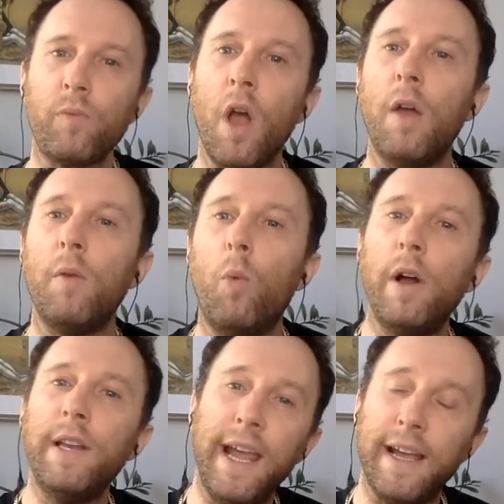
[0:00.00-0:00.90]
on
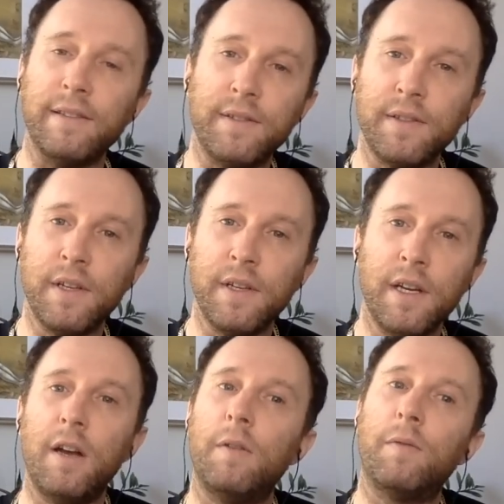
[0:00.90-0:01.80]
one hand
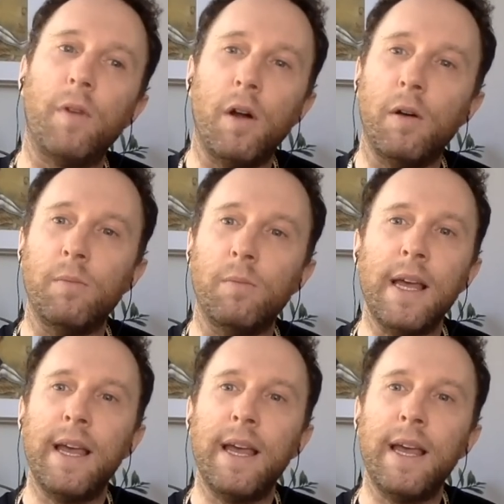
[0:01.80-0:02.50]
from